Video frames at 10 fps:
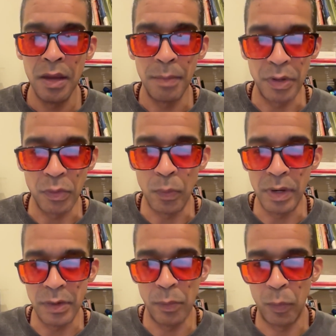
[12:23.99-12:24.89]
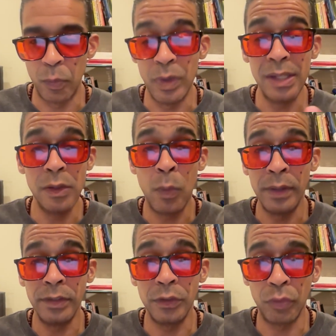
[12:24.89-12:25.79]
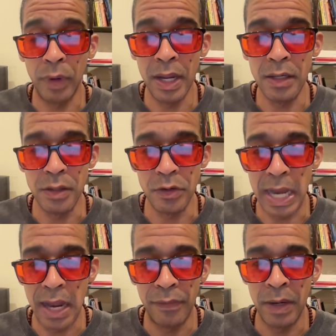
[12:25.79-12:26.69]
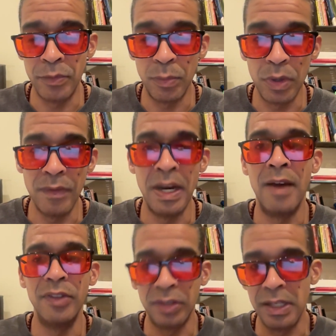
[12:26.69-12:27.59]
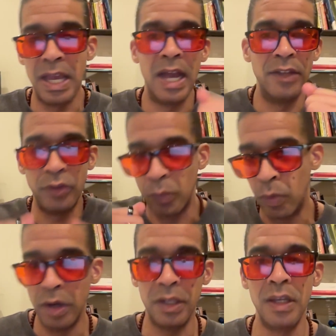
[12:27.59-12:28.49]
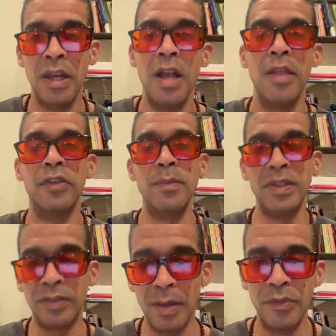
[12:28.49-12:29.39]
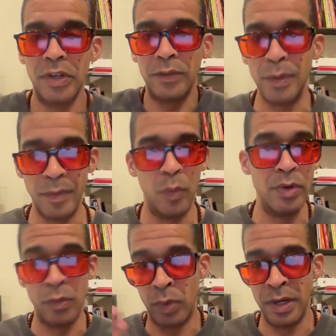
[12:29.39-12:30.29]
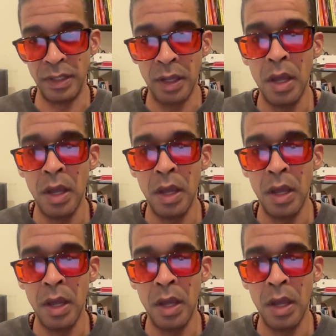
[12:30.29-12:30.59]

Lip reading: But when you really want to train your diaphragm to breathe, and obviously as you're working, there's going to be some chest movement when you're running,